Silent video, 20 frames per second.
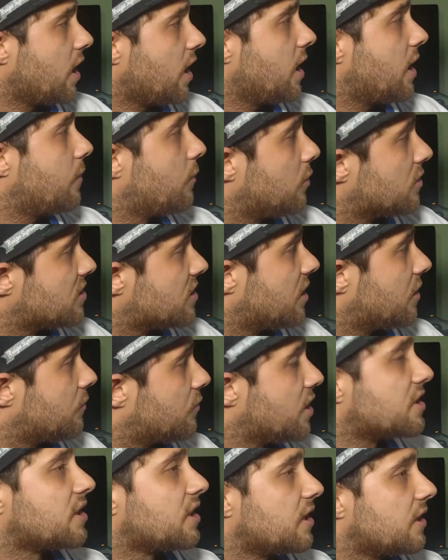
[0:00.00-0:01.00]
It wasn't
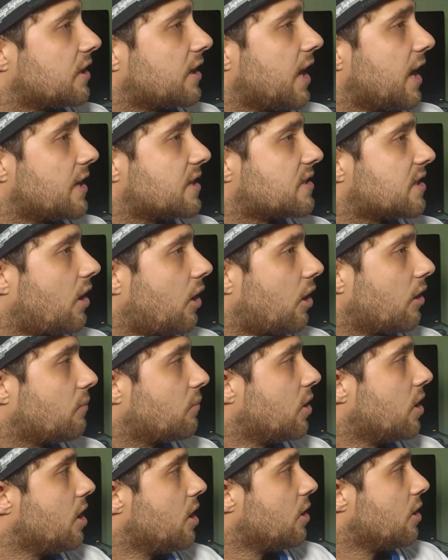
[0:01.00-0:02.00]
originally the case that I
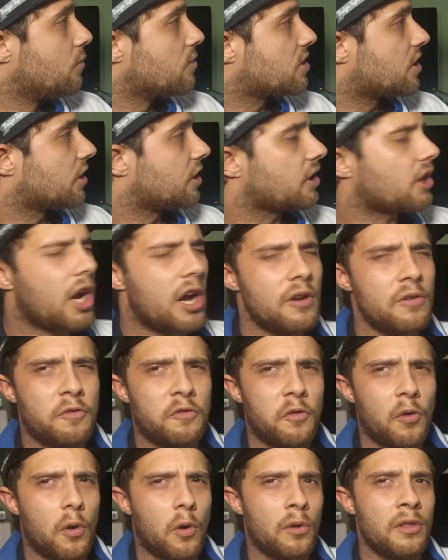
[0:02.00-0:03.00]
was going to go for.